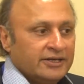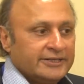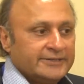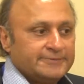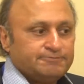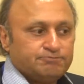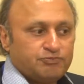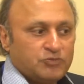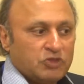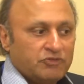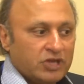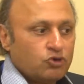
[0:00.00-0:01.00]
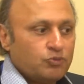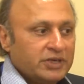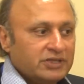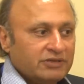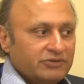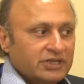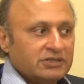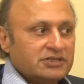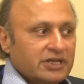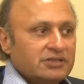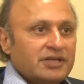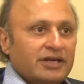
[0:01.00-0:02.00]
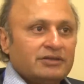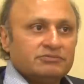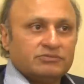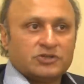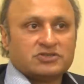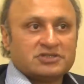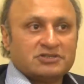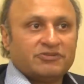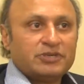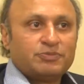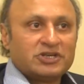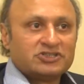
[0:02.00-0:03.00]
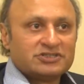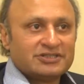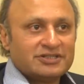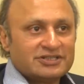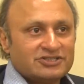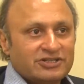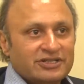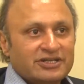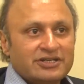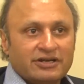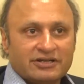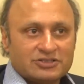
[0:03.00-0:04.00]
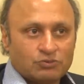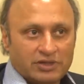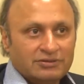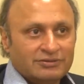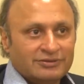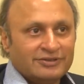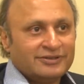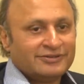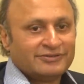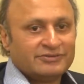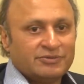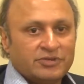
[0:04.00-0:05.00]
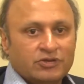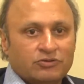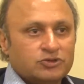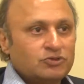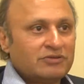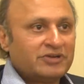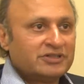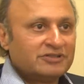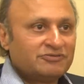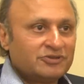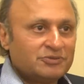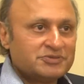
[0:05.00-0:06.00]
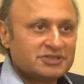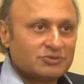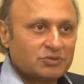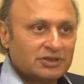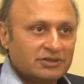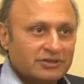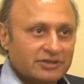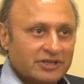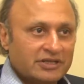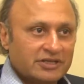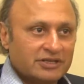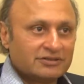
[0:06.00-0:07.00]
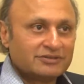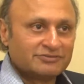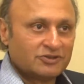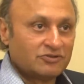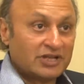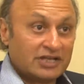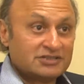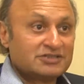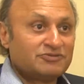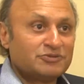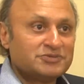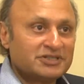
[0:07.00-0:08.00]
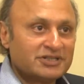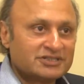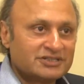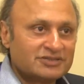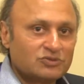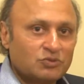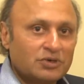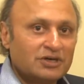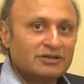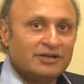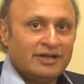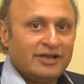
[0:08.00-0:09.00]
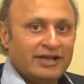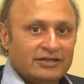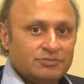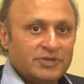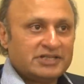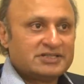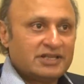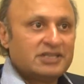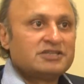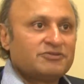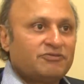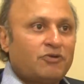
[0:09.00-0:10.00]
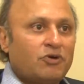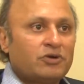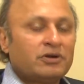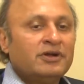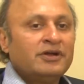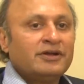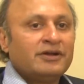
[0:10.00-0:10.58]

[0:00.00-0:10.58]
We are hoping that we can take that, and because this is a very precious industry in India as well. They make over 1,200 films in the world in a year, one of the largest film industries in the world, and it makes sense for